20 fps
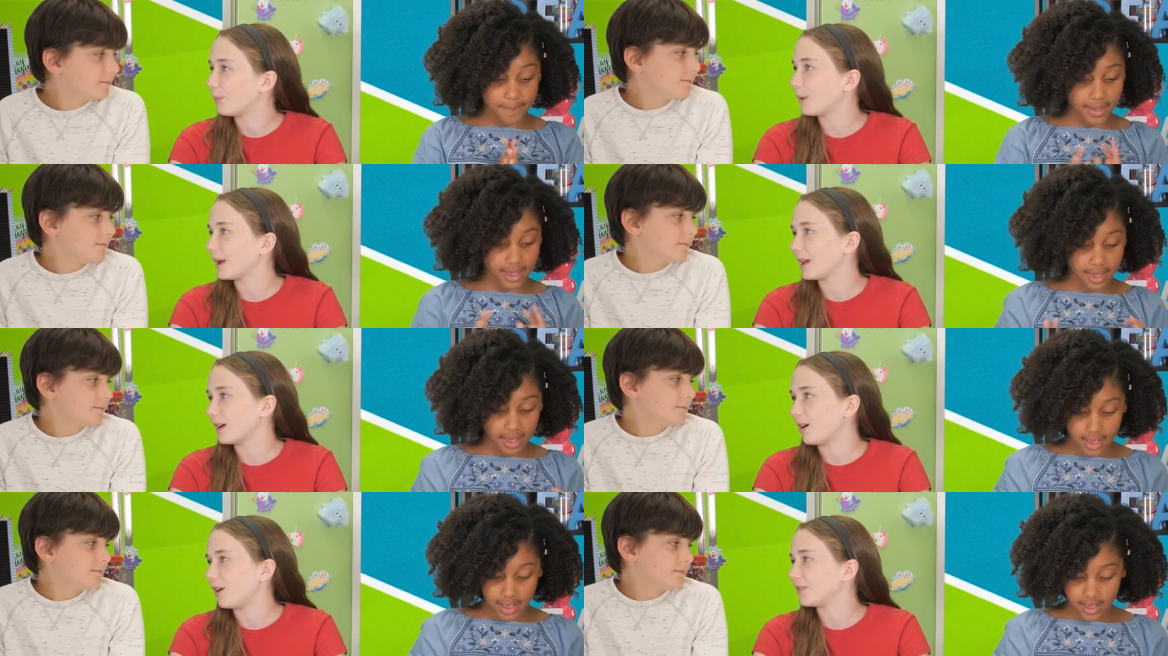
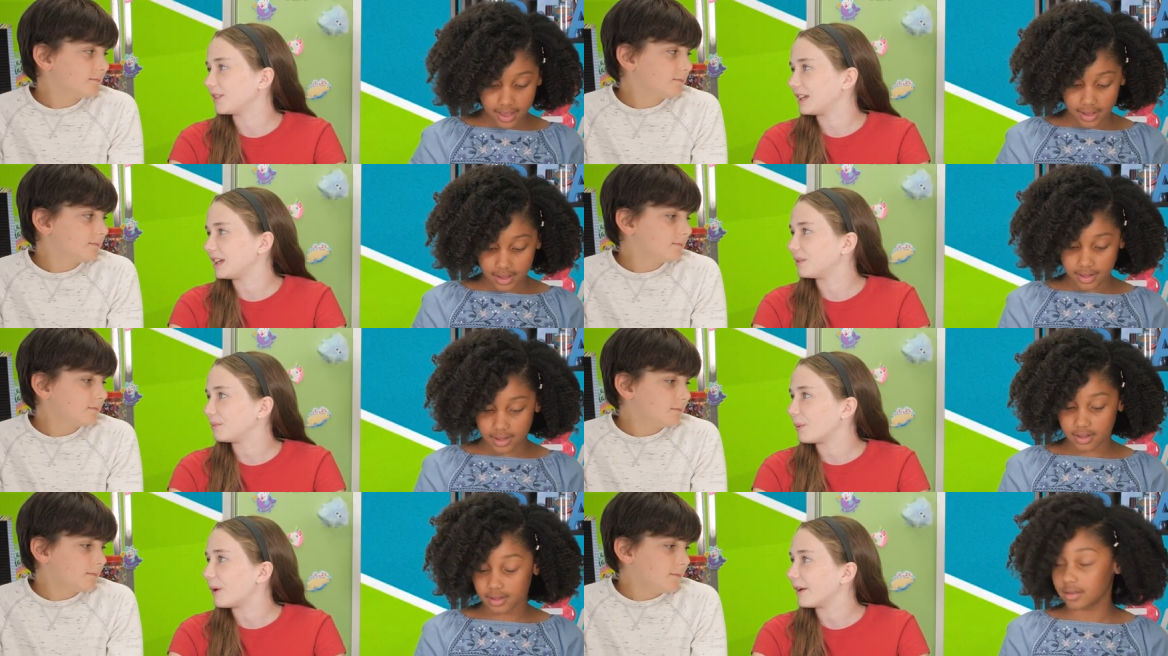Speaker 1: we all
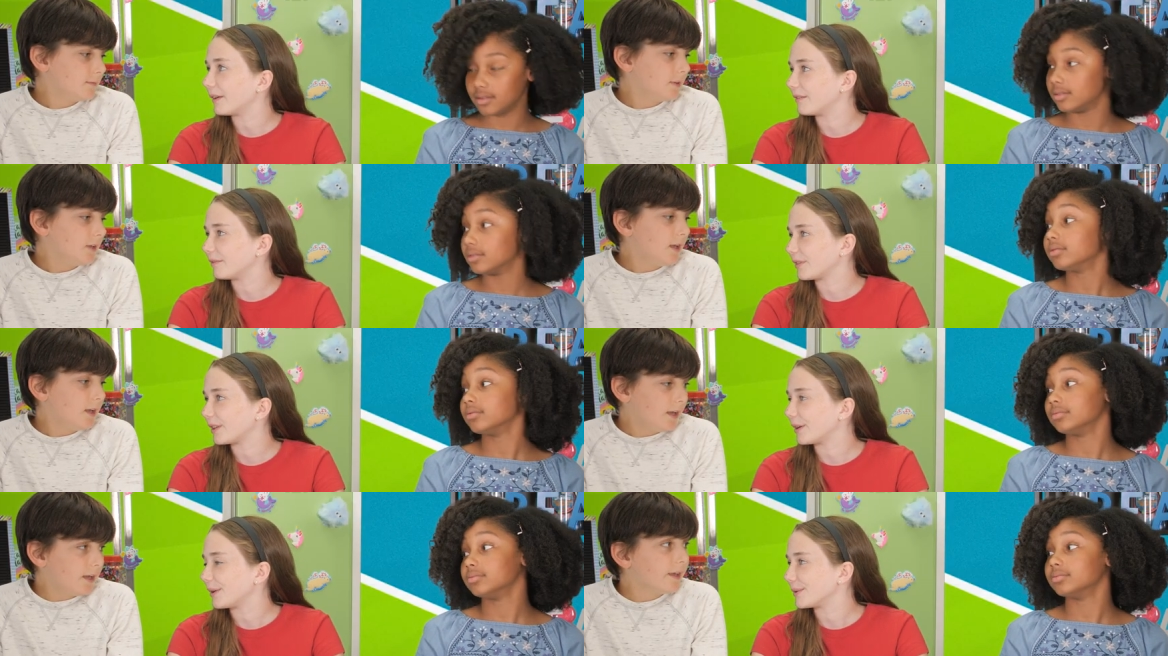need
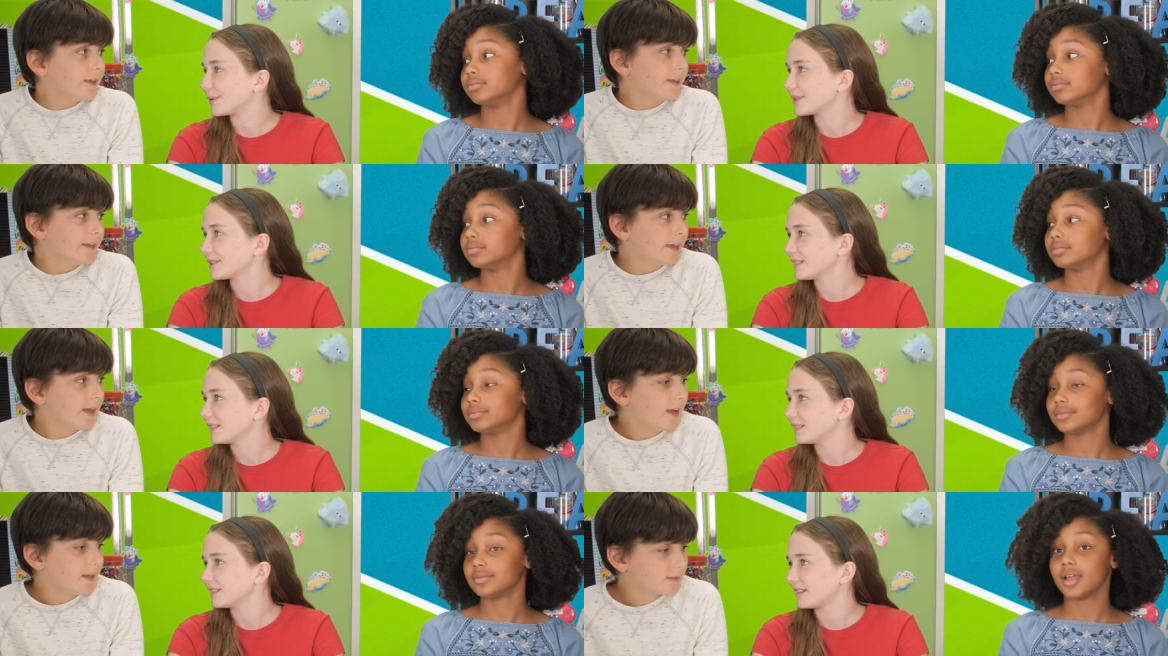one of those.
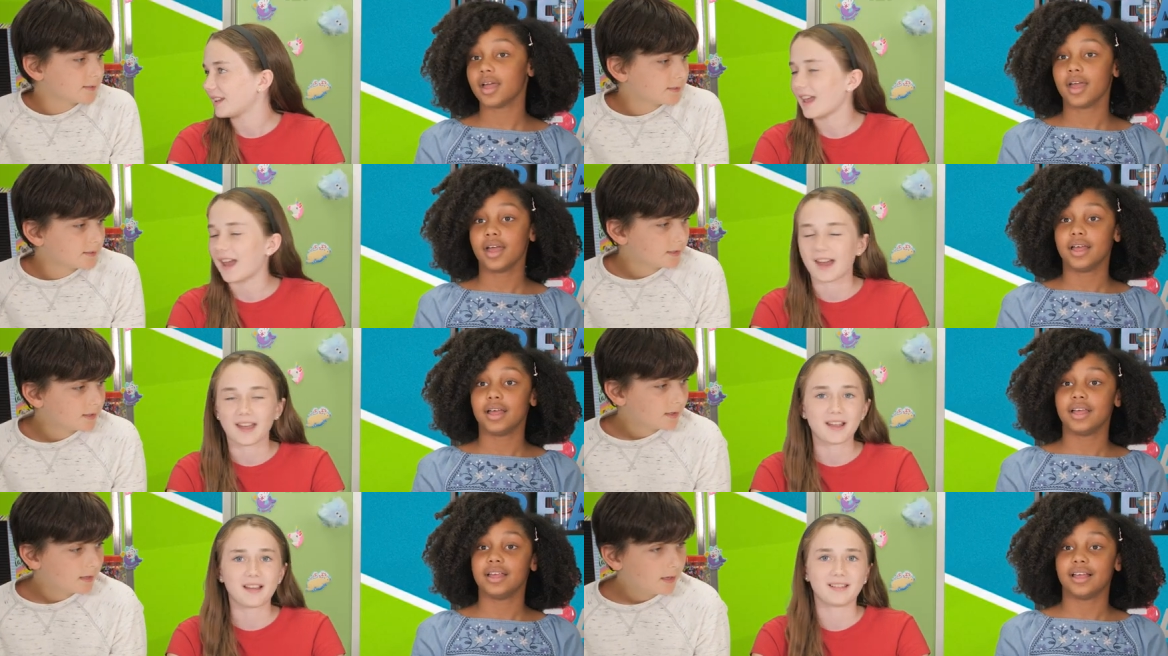Yes.
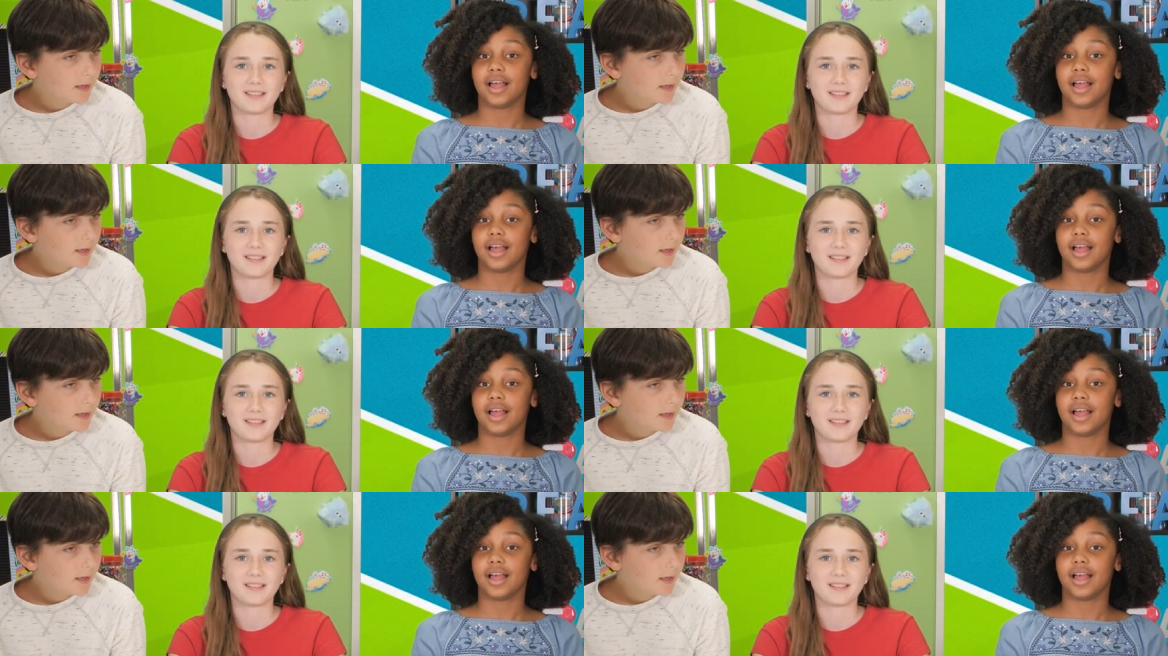Yeah.